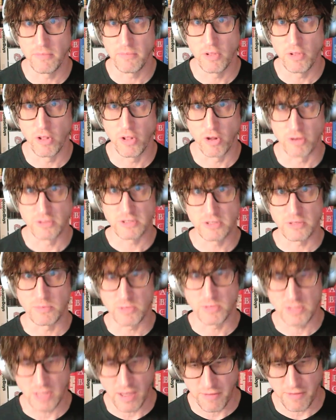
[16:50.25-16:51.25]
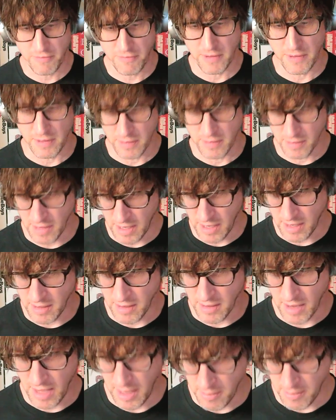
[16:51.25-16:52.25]
learn some stuff and
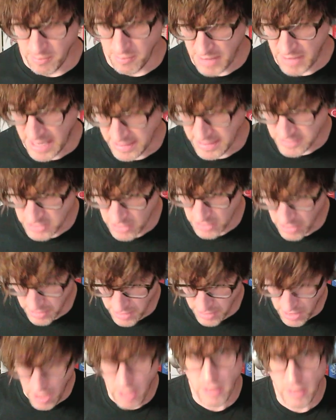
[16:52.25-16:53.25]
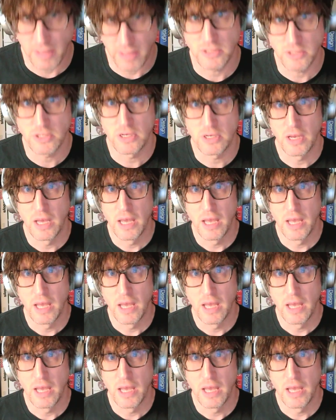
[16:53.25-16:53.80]
pass on knowledge.